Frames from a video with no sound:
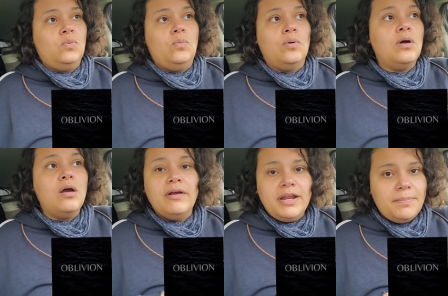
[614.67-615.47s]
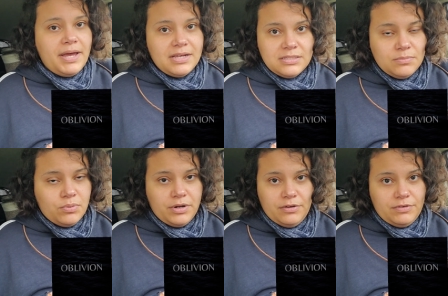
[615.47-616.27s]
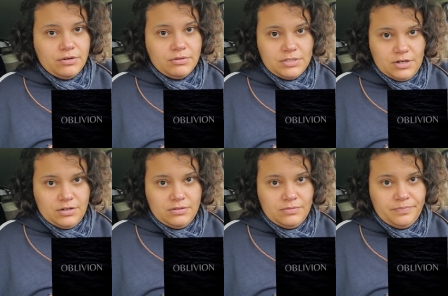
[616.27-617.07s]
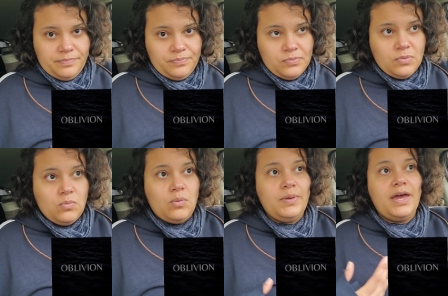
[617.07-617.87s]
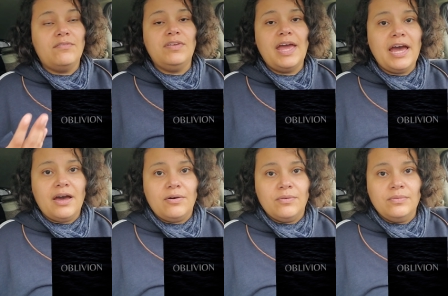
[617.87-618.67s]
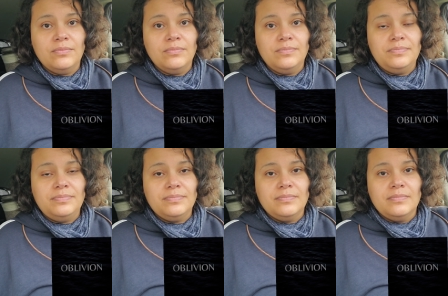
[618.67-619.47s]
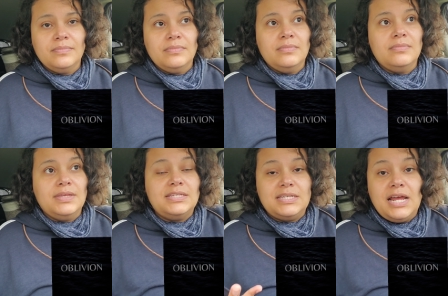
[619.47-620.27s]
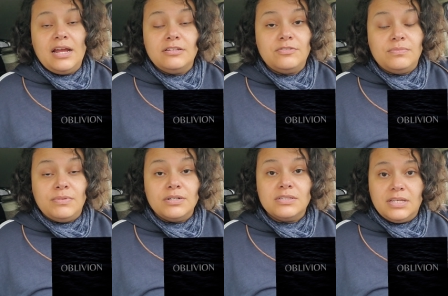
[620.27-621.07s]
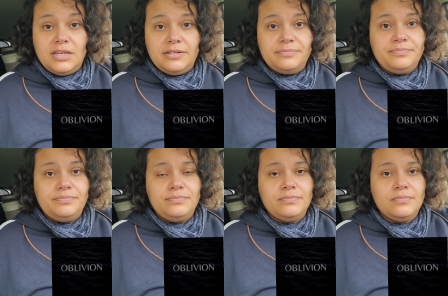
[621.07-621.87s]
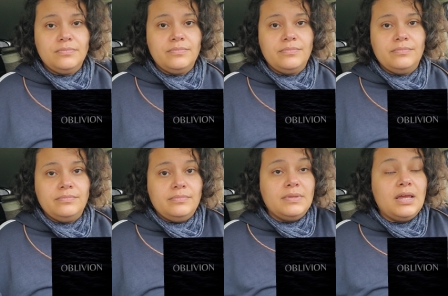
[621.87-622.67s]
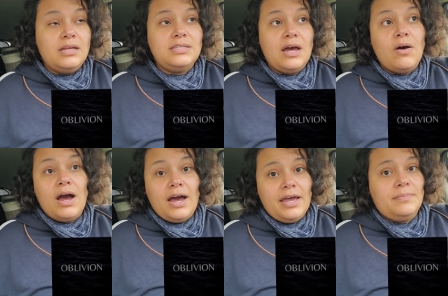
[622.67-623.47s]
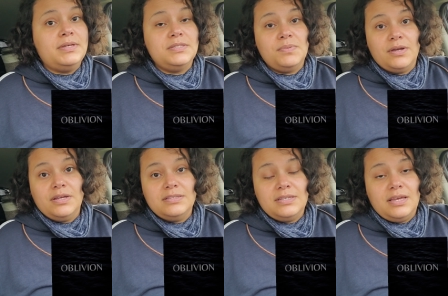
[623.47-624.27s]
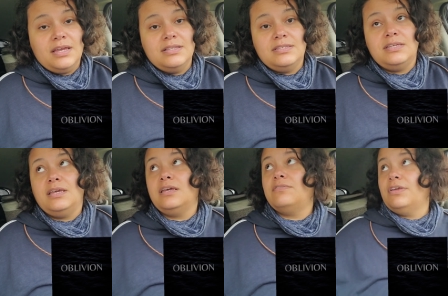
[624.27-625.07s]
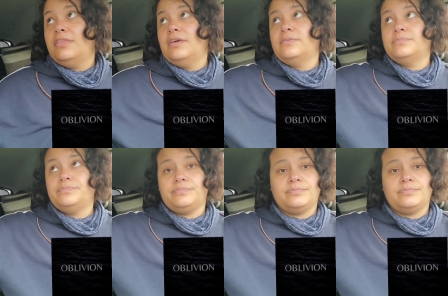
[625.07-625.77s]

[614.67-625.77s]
We're already past the point of no return. What we have now is an act of mercy. That's how I'm experiencing and seeing everything.